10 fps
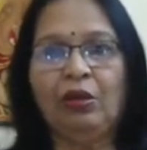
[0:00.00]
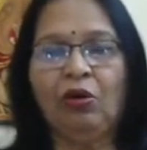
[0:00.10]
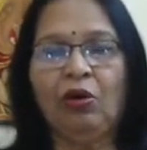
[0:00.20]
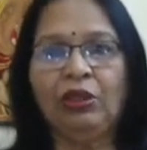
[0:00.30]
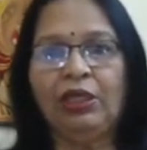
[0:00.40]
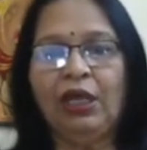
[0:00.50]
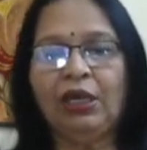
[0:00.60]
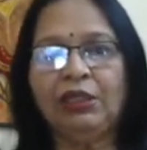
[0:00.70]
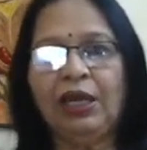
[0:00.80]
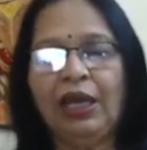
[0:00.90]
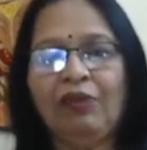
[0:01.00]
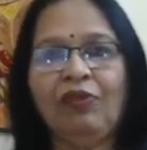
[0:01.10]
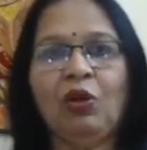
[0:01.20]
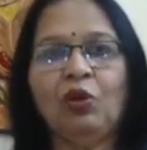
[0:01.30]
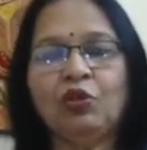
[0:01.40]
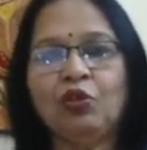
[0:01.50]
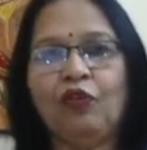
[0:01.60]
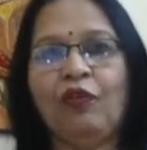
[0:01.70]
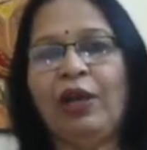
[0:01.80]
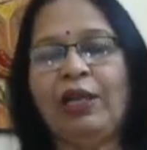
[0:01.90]
On the other hand, we also
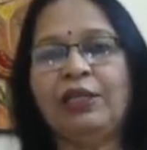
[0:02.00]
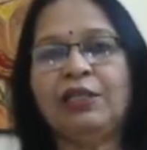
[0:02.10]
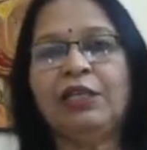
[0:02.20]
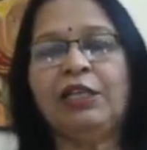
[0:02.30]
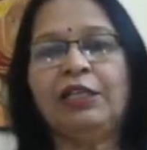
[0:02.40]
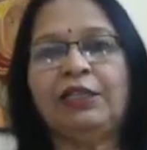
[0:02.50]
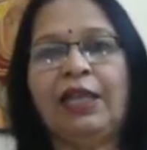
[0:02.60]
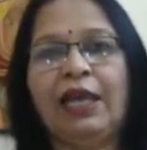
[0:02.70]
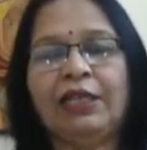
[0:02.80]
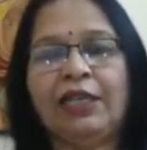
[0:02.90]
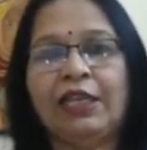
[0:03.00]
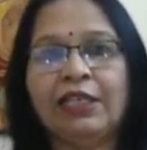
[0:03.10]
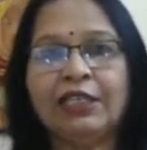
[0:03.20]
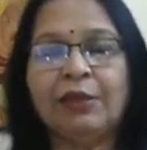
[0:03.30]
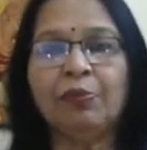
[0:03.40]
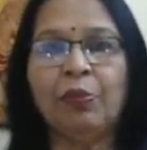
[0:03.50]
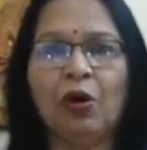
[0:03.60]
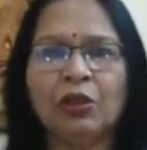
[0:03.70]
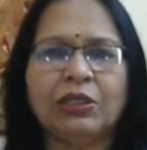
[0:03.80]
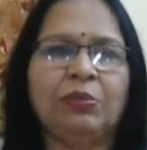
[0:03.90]
find that it is
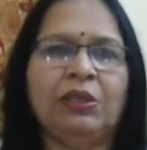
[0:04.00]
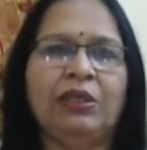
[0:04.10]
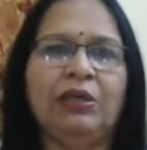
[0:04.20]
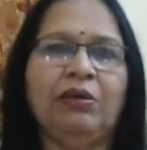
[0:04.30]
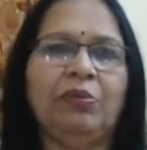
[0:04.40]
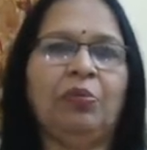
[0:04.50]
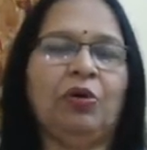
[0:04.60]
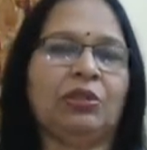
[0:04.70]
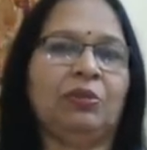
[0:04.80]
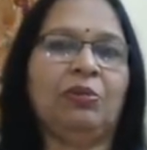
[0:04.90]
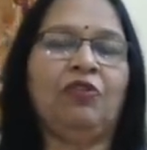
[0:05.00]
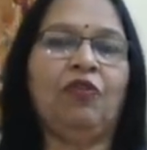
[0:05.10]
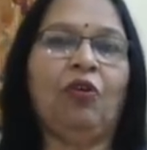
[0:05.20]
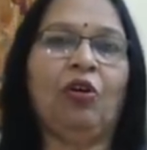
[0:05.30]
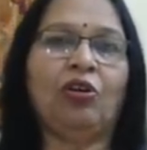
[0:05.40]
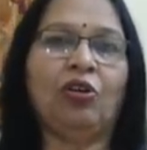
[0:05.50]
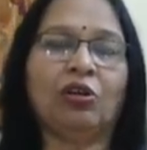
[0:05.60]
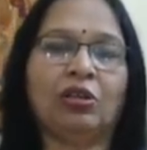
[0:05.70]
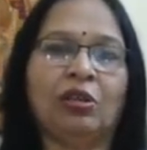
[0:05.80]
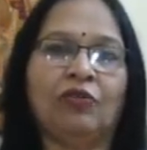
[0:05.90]
impossible, near impossible, for
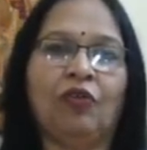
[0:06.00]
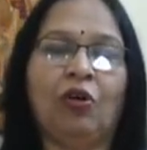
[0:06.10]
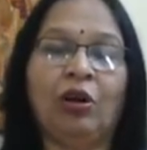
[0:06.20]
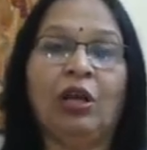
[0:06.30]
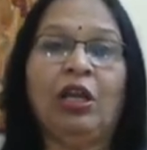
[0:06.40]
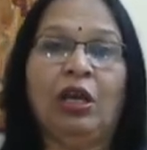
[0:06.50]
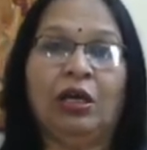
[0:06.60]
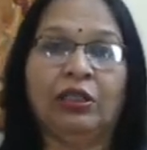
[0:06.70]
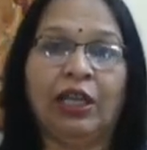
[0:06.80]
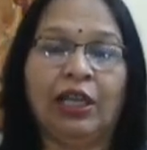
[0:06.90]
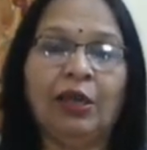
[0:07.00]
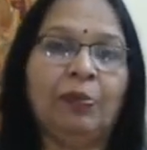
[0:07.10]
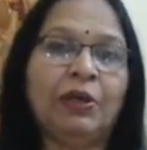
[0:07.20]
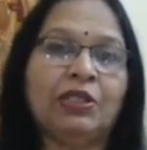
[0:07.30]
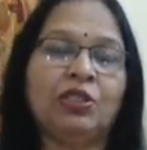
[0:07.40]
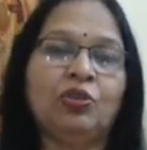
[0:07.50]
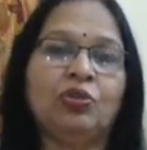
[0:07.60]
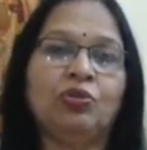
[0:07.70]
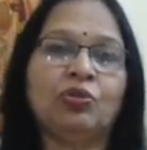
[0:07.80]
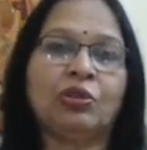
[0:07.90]
the ill person
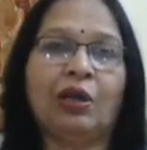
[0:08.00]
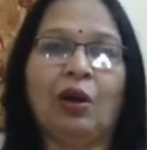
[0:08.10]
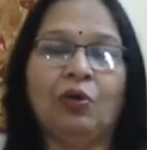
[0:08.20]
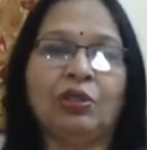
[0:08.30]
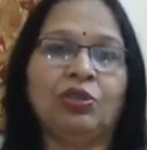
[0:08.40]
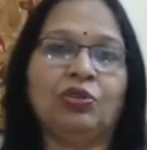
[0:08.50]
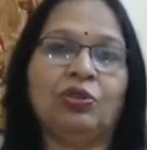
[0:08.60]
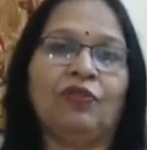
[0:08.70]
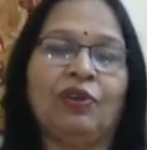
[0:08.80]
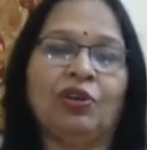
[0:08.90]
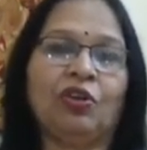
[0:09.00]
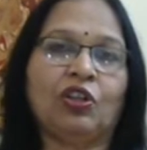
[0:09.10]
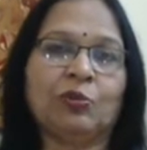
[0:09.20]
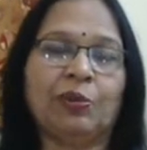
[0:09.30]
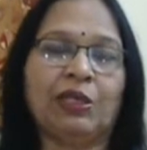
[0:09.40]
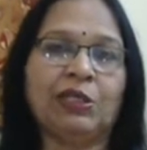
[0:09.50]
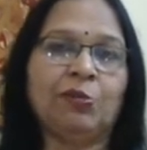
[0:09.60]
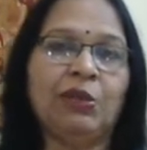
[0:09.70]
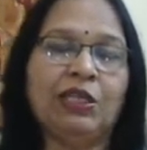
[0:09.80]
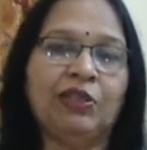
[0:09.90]
to scout into different hospitals,
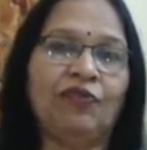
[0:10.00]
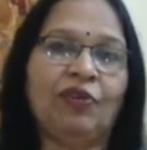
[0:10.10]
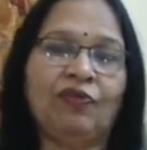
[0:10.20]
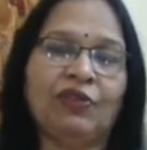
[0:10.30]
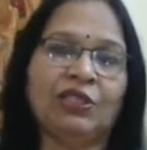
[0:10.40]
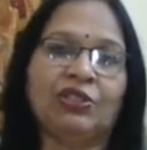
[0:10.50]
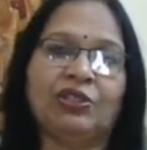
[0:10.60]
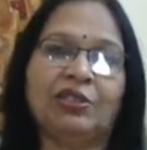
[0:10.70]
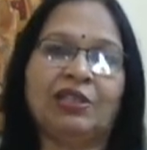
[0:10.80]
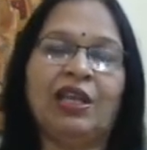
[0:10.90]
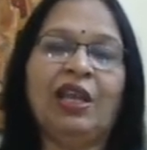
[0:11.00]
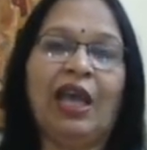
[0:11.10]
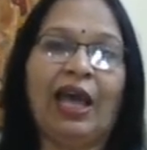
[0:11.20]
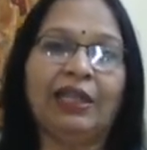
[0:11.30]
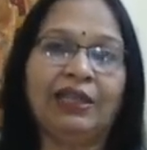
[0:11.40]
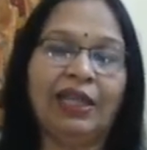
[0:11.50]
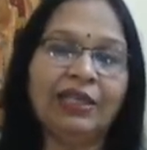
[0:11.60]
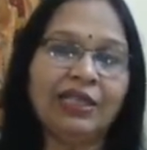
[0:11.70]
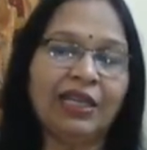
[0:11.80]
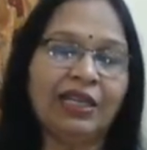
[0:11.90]
meet different physicians, and then
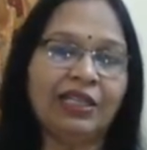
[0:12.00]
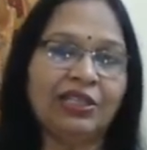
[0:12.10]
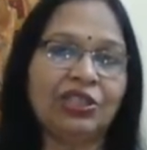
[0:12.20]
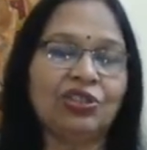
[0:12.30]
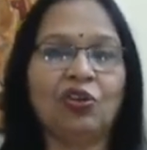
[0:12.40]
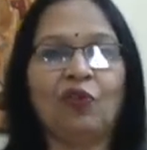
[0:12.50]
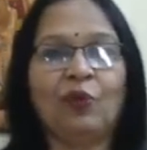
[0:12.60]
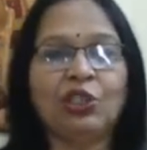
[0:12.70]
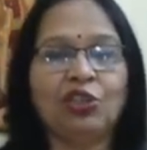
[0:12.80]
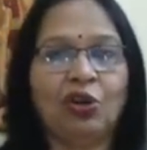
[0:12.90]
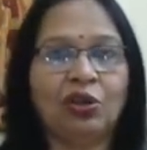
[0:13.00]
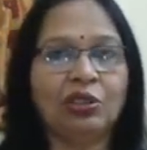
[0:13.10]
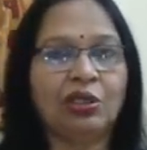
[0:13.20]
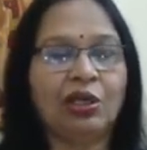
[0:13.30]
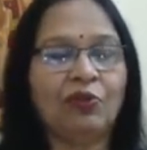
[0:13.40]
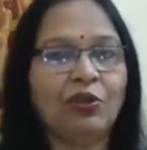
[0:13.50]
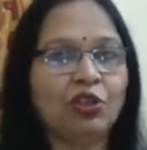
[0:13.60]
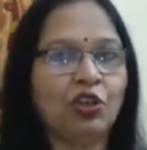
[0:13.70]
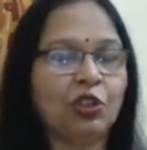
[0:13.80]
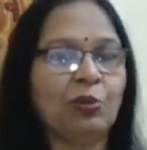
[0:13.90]
take a decision of which doctor and which
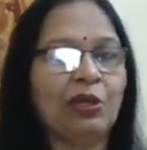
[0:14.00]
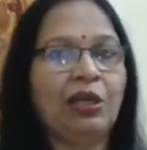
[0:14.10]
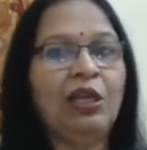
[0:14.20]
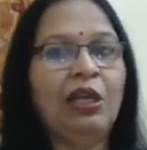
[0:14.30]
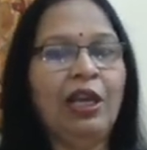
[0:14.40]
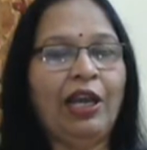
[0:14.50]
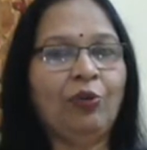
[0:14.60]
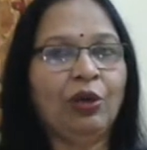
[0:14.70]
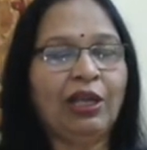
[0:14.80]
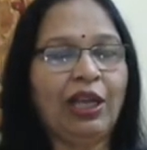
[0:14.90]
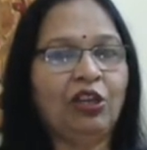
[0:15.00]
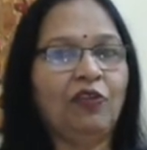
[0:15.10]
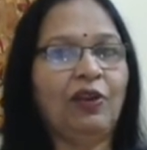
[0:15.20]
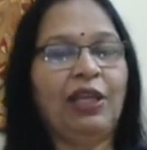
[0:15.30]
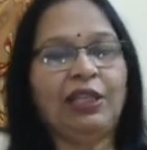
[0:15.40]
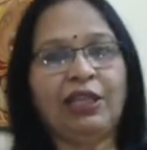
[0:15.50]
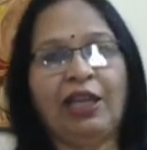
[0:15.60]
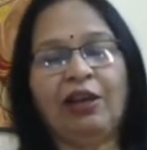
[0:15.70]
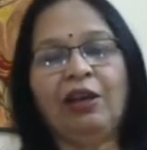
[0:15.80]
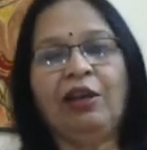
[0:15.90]
hospital and what kind of a
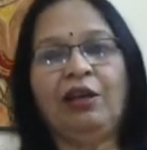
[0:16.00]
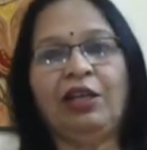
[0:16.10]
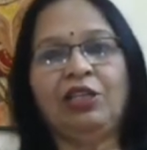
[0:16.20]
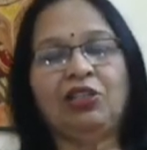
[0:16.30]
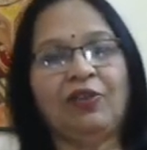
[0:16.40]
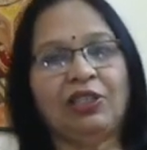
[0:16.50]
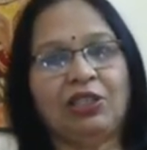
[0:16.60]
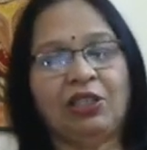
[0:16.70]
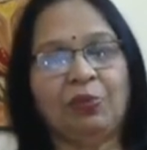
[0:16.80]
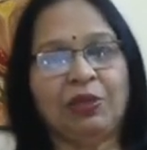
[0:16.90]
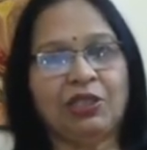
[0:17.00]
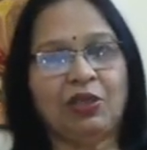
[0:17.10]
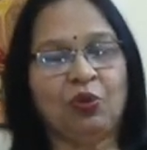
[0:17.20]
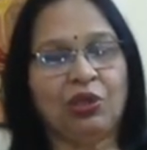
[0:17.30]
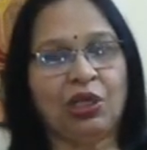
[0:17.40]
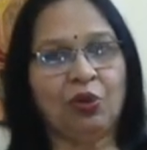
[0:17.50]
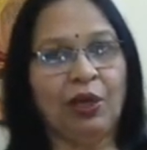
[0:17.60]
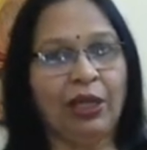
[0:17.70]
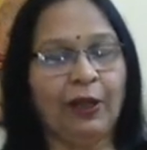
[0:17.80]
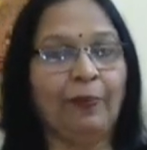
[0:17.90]
healthcare intervention the person would
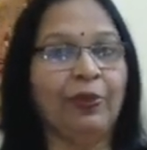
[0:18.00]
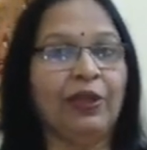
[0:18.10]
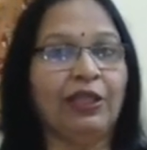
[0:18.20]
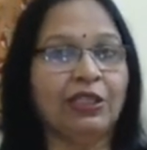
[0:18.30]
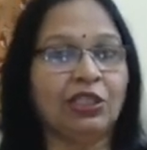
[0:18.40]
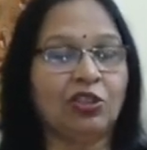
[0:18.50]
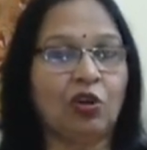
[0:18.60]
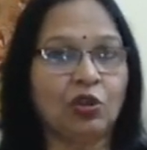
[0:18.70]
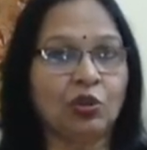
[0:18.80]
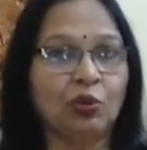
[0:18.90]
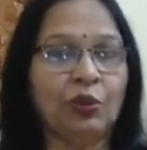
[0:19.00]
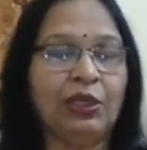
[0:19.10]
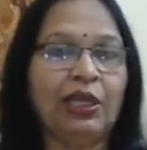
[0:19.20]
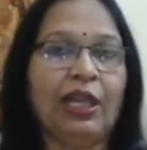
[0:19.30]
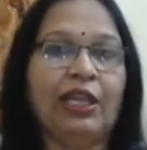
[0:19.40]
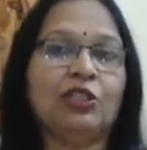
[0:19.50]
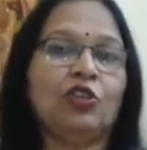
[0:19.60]
require. This is not so in the case